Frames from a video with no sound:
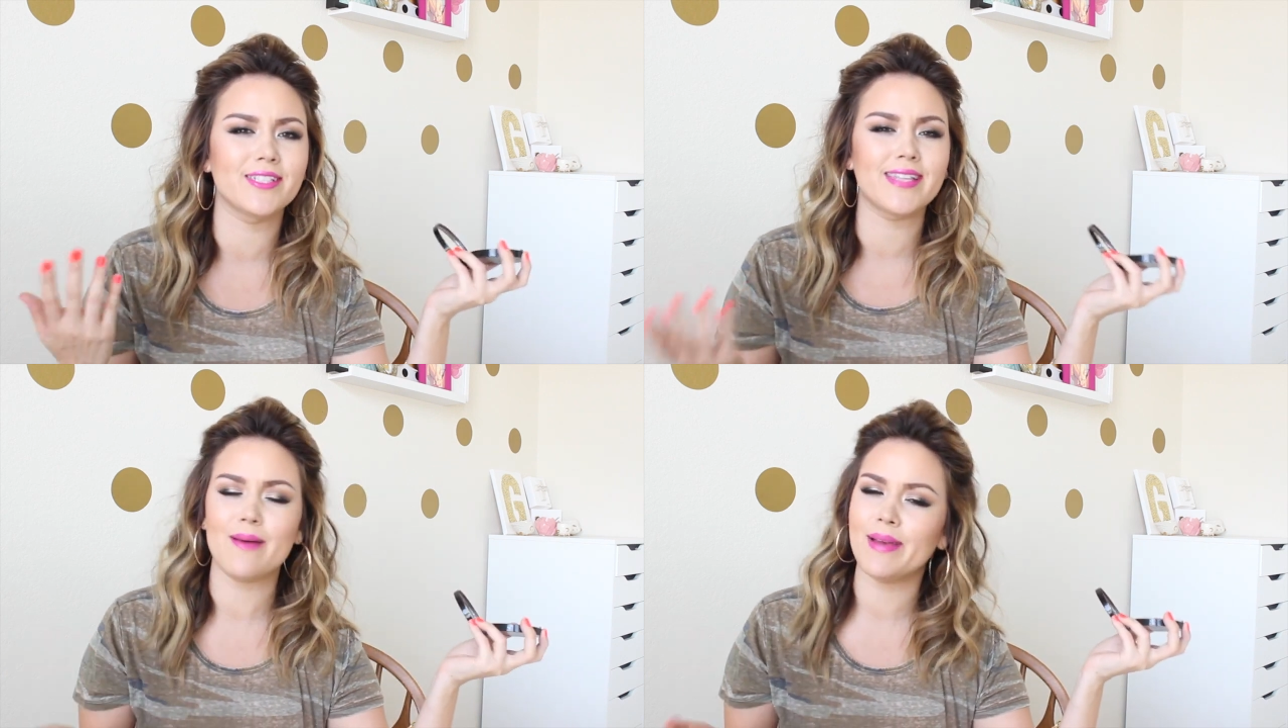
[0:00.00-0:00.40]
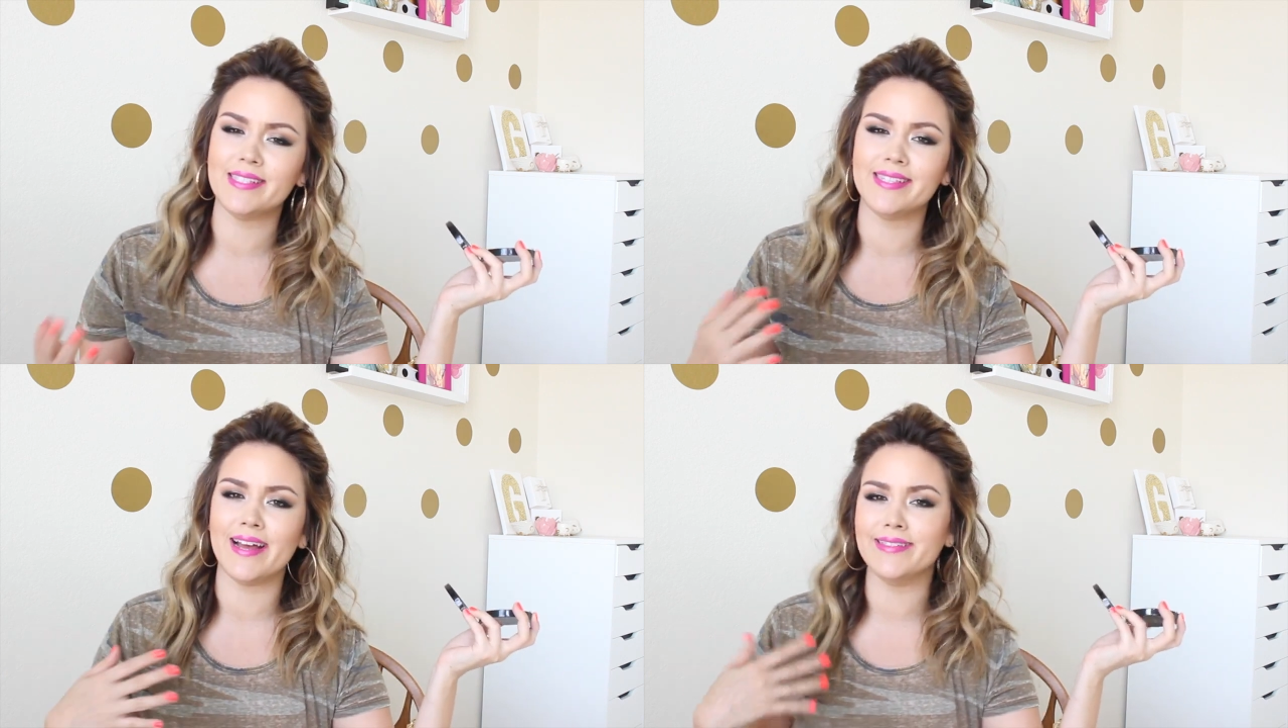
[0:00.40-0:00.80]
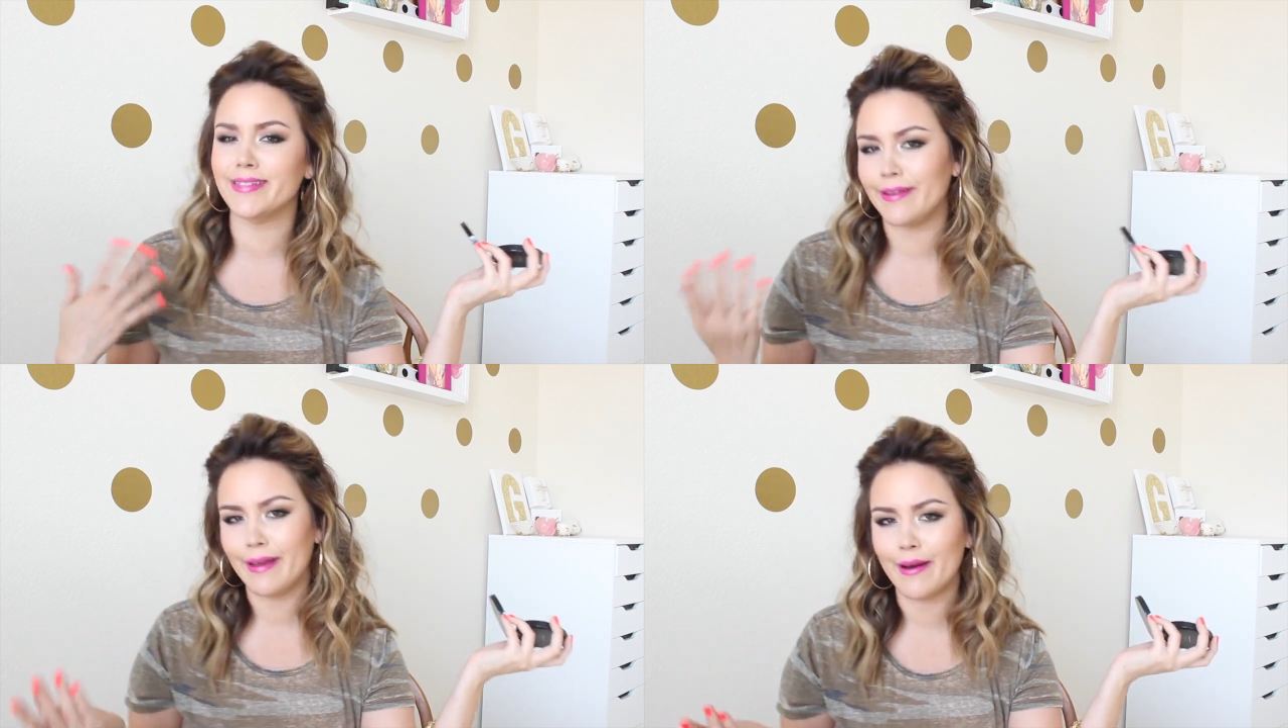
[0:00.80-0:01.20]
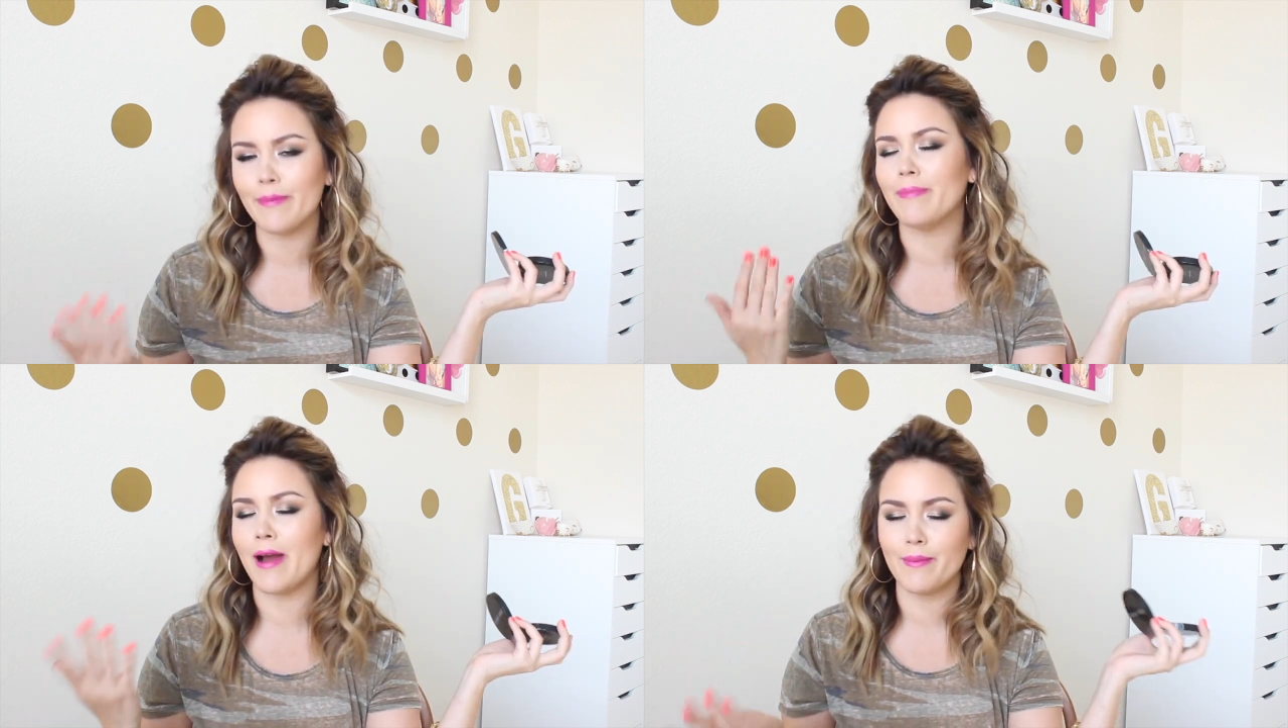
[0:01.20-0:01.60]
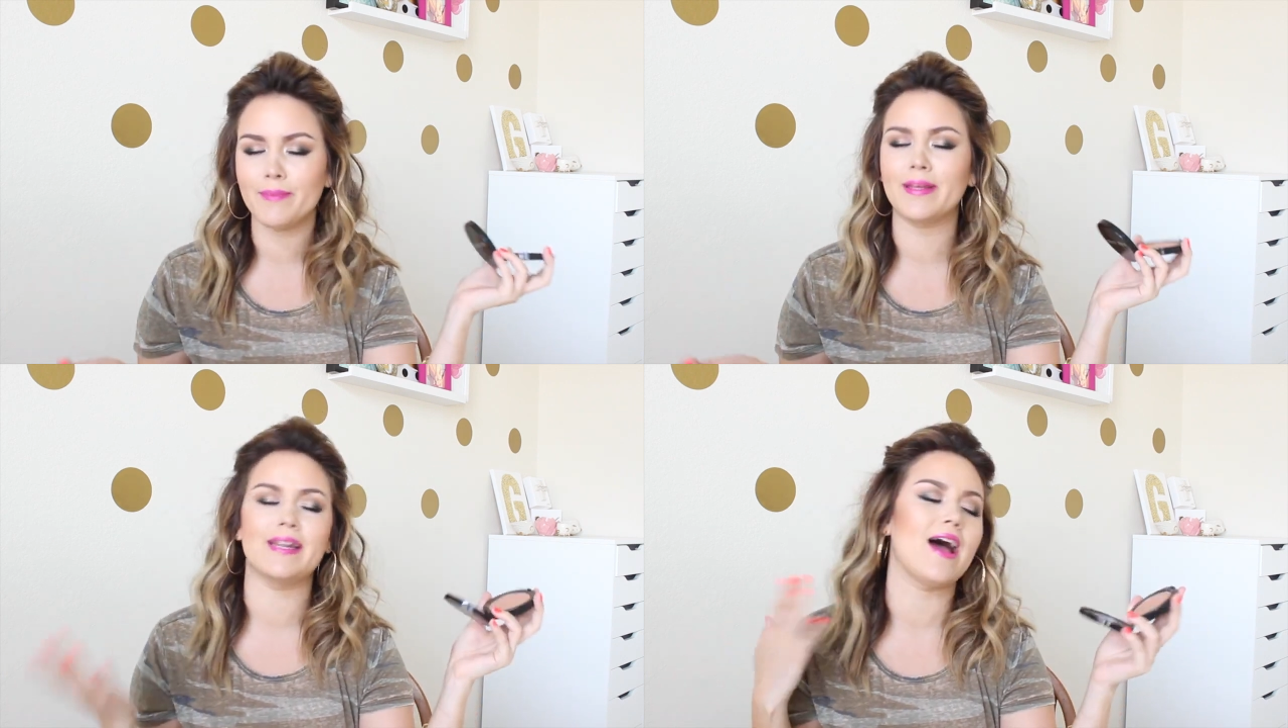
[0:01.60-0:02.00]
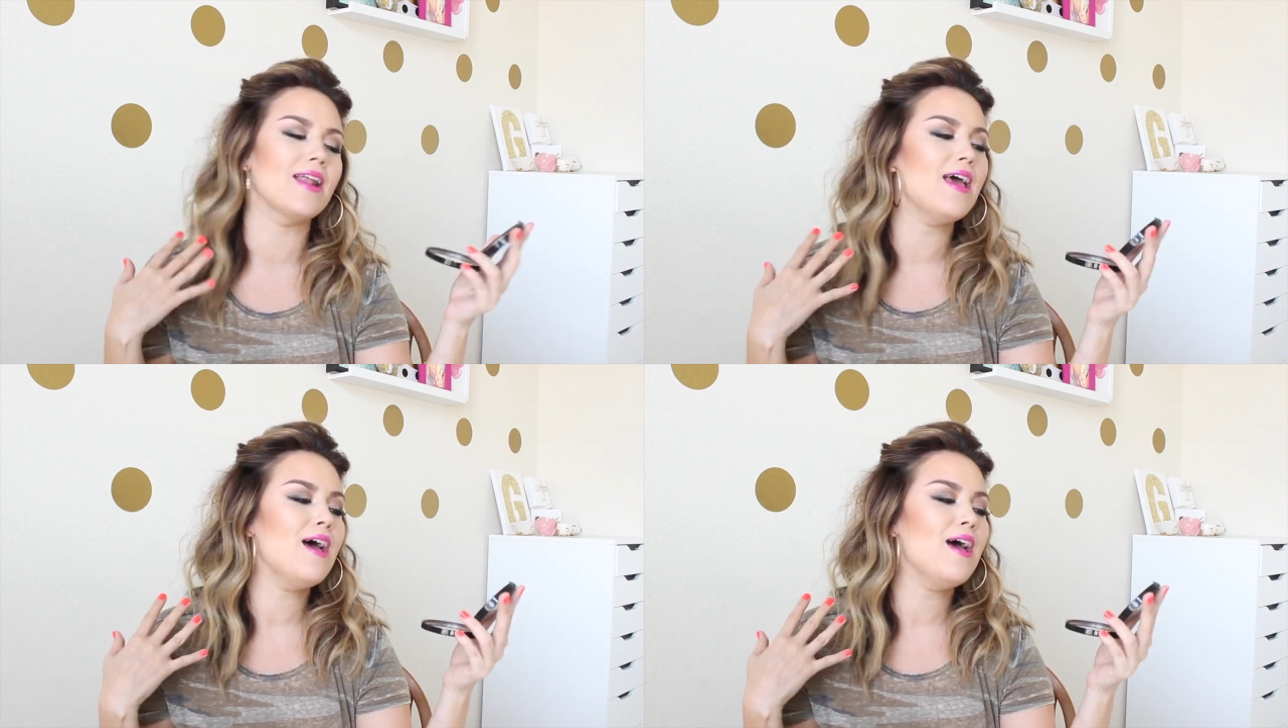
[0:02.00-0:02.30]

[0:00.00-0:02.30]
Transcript: Does that make sense? No, probably not.